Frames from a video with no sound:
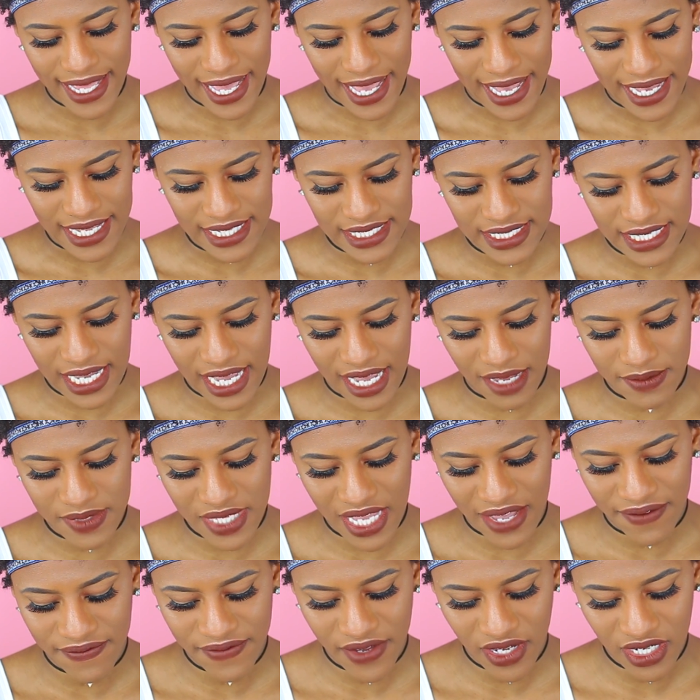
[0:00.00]
that at times
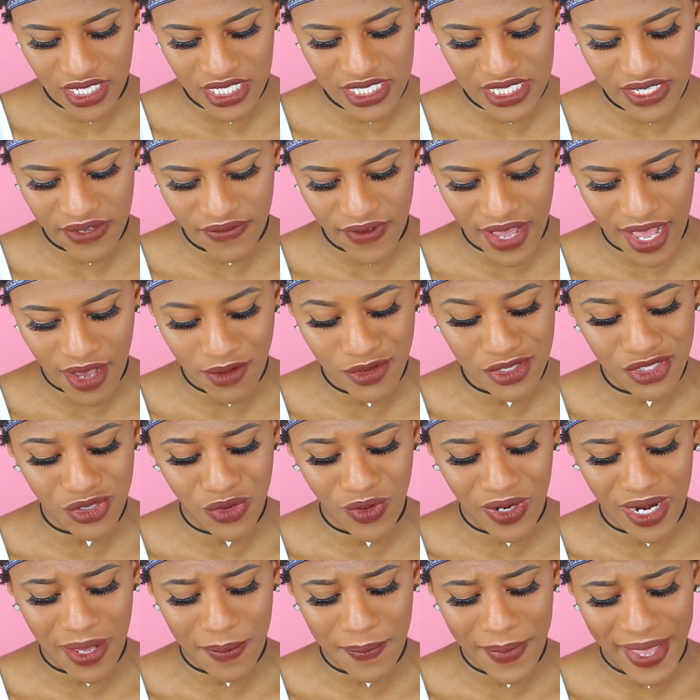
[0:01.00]
I felt as if I was
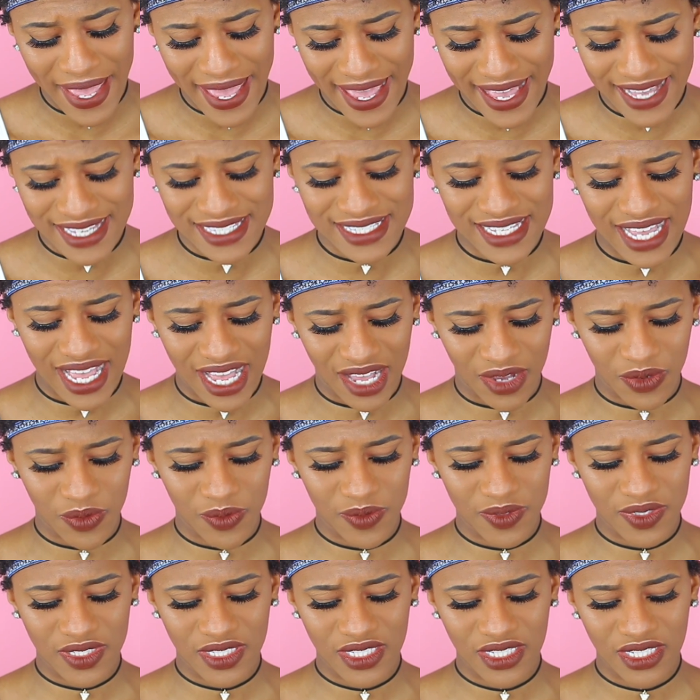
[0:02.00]
going to pass
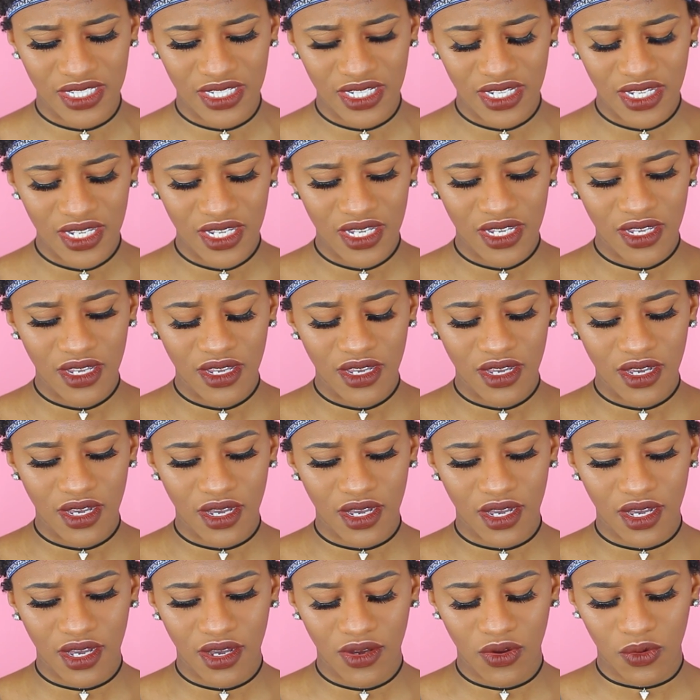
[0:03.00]
out.
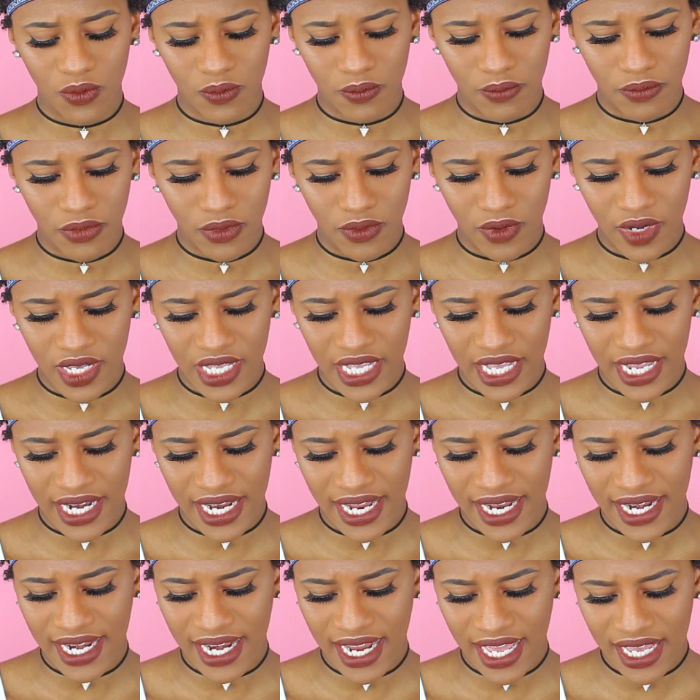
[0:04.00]
Oh boy. And
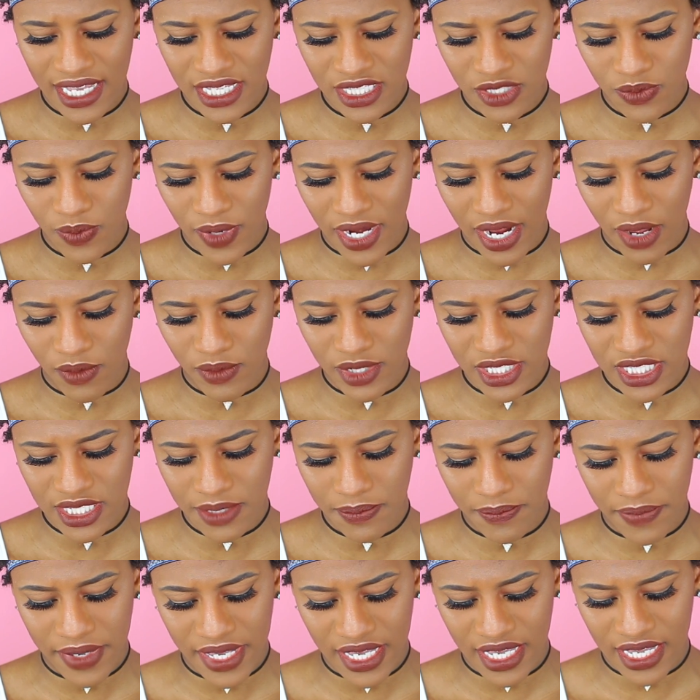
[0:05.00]
at nights when I went
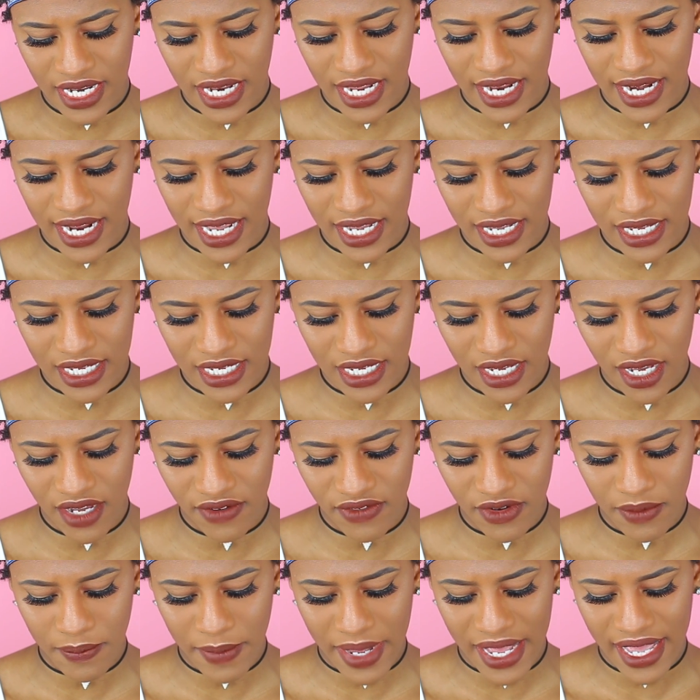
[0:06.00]
to bed and I
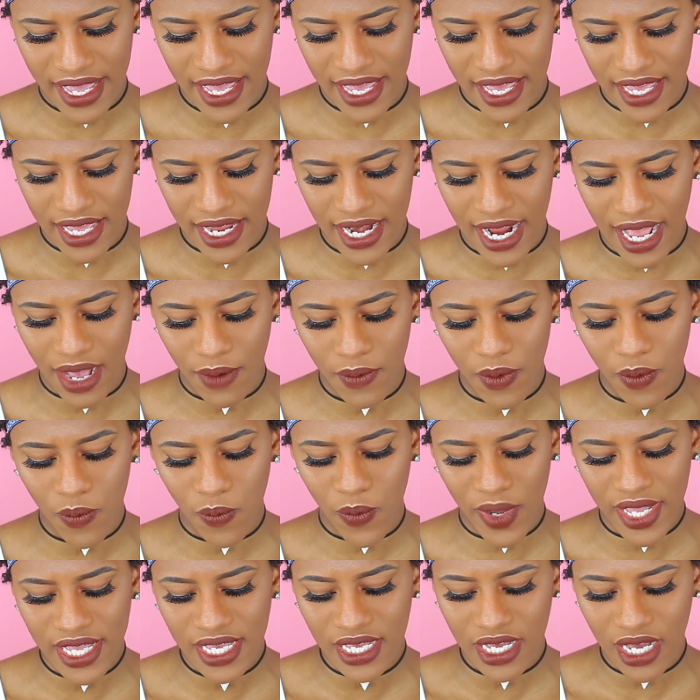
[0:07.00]
covered my head, I
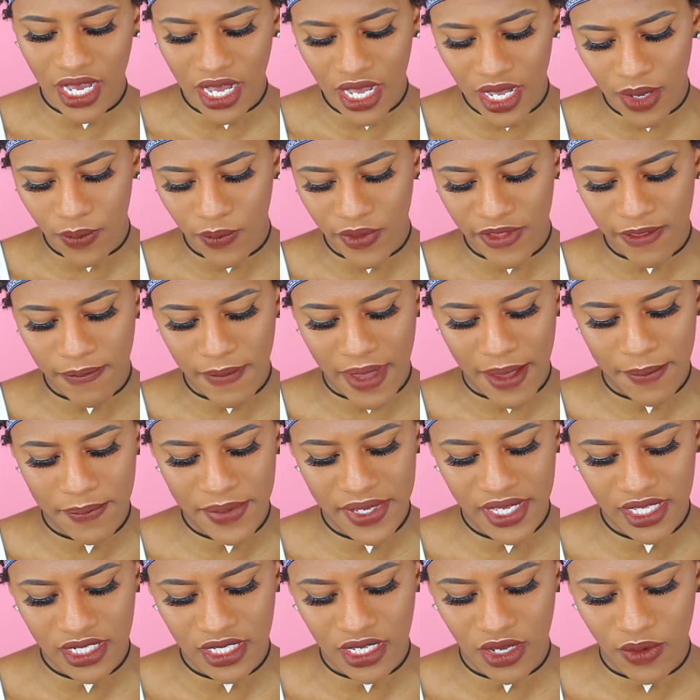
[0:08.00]
would wake up with my
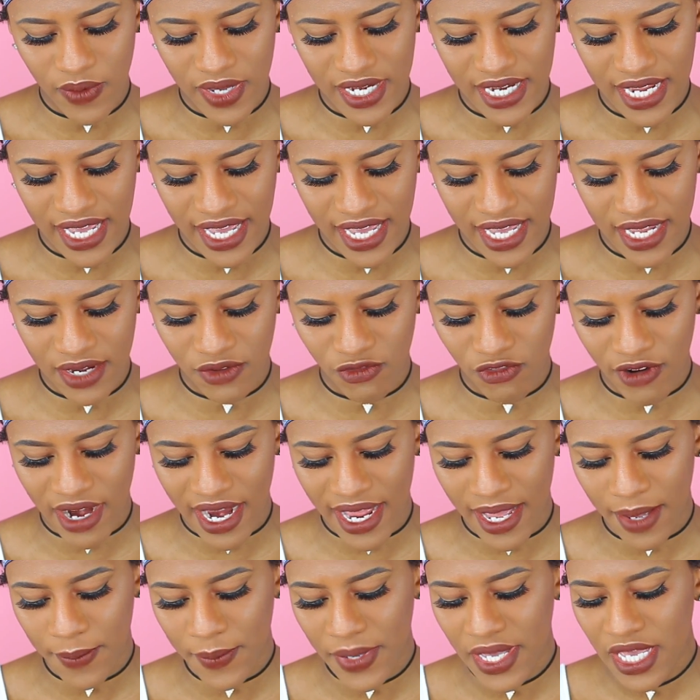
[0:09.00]
pillow and head
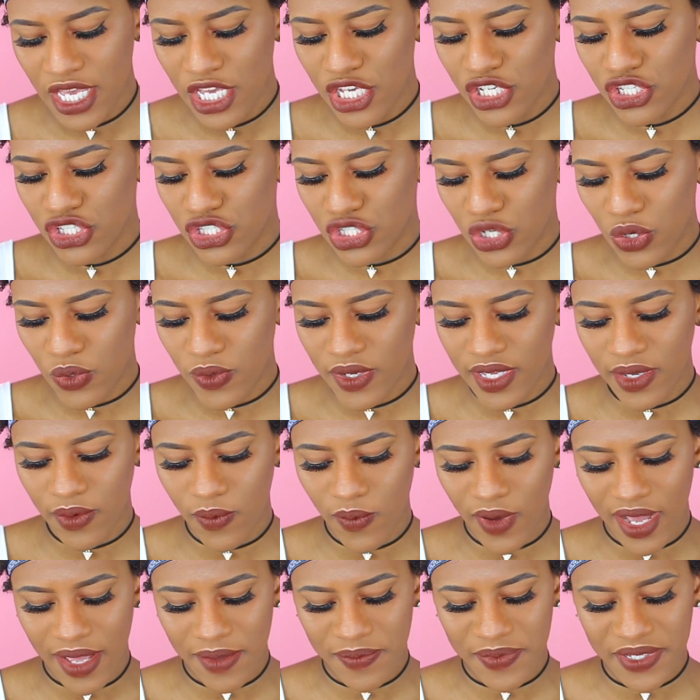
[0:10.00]
wrap
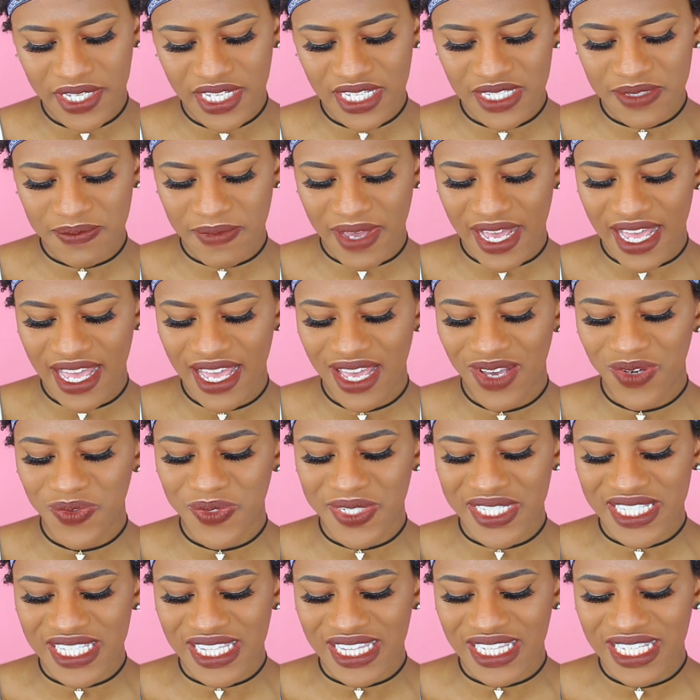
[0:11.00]
soaking wet because my head
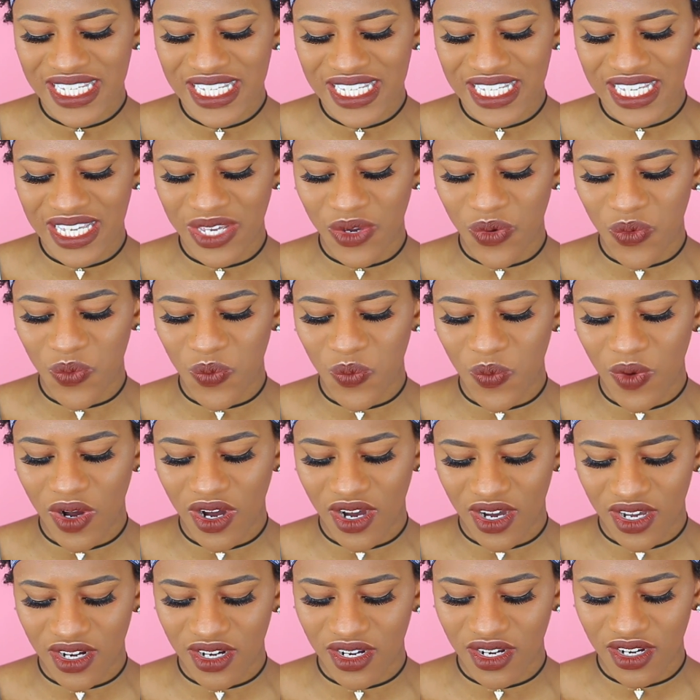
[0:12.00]
was leaking
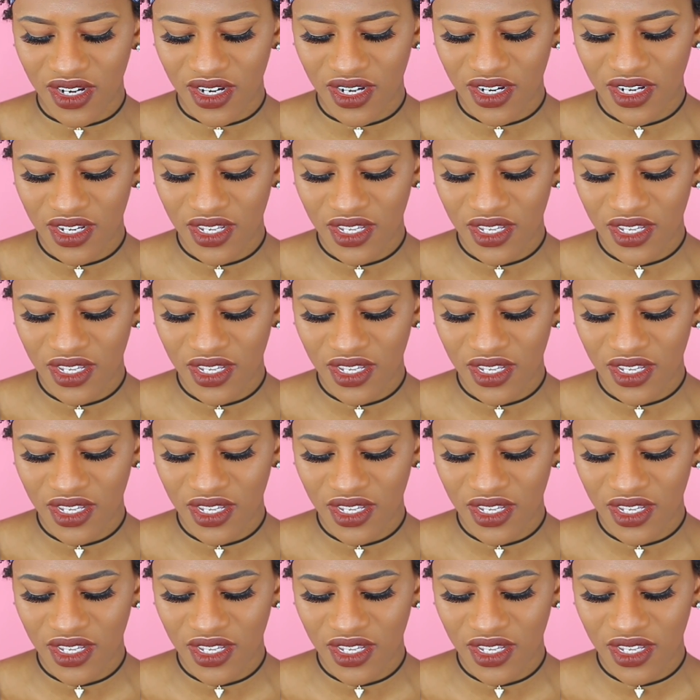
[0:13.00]
water,